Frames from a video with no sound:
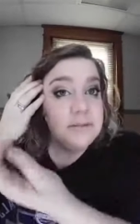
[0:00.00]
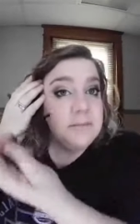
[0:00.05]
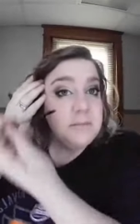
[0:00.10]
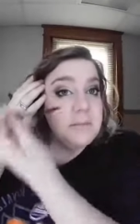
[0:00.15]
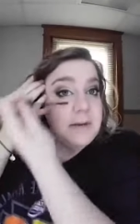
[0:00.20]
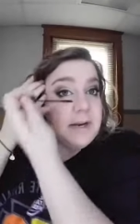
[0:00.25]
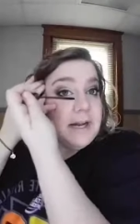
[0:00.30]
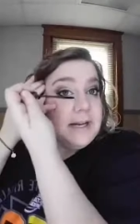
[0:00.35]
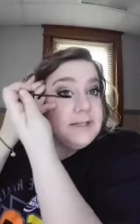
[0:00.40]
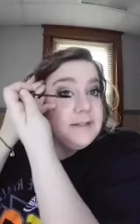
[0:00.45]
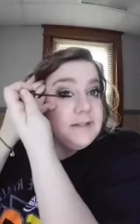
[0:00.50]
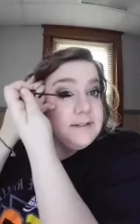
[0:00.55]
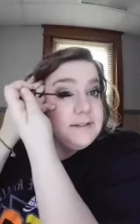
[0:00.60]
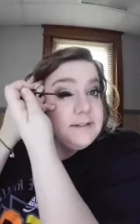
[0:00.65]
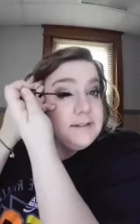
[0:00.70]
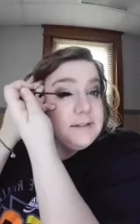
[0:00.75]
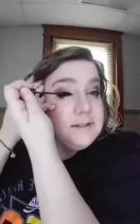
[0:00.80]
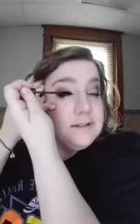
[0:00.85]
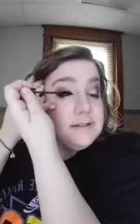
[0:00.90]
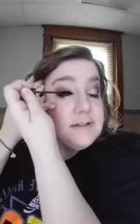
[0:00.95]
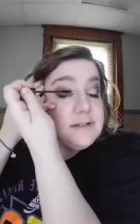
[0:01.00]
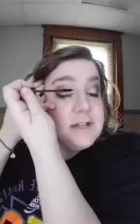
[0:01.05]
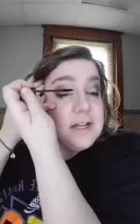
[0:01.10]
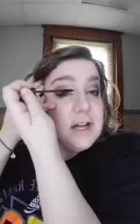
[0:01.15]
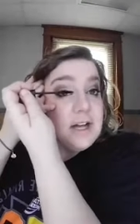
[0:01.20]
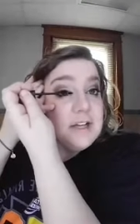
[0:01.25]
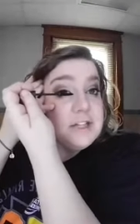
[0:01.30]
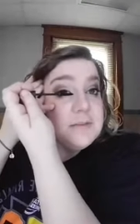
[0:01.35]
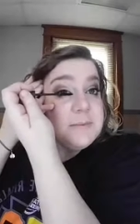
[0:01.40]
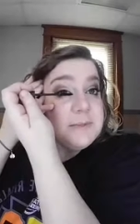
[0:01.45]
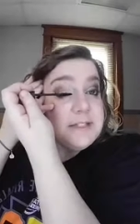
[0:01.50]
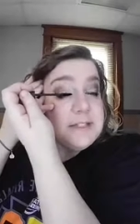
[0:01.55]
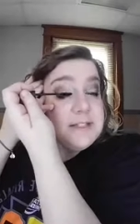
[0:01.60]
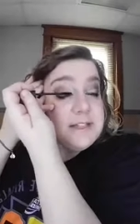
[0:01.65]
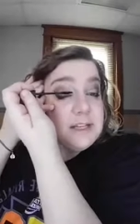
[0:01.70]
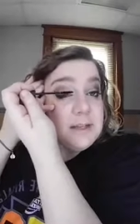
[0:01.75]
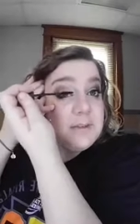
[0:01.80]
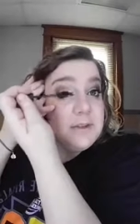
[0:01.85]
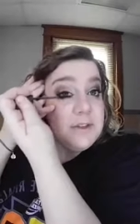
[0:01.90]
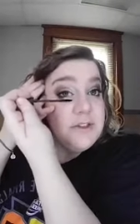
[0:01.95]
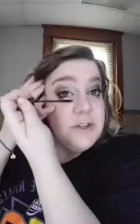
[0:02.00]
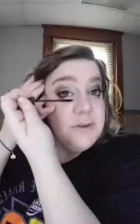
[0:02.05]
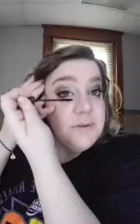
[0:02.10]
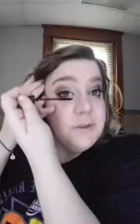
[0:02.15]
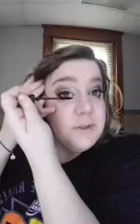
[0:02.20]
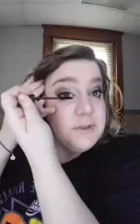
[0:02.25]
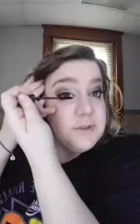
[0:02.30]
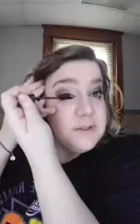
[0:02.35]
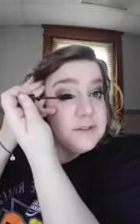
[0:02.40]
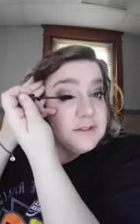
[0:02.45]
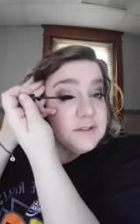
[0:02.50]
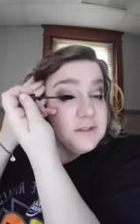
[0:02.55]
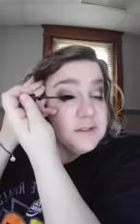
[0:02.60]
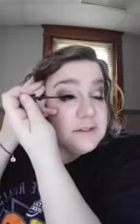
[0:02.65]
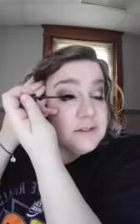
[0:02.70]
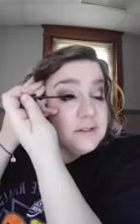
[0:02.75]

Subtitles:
But I can still judge, but stick with your roots.